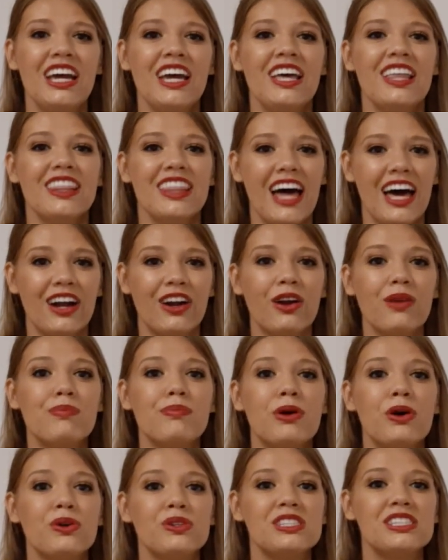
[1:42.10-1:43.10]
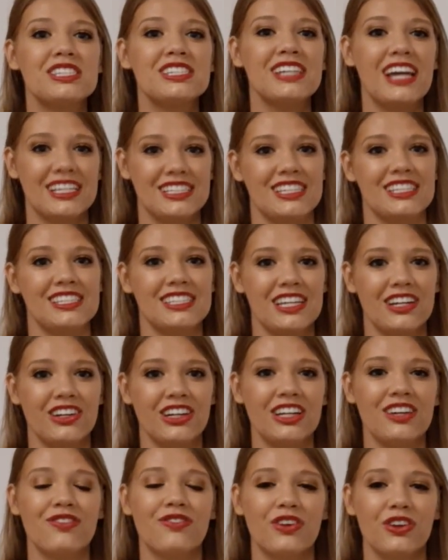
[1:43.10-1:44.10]
that are most
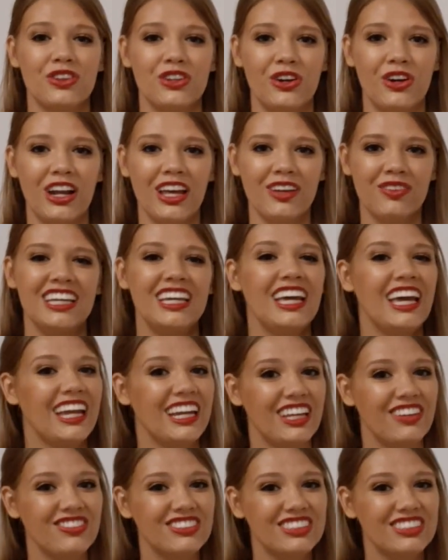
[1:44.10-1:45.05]
necessary for learning. And even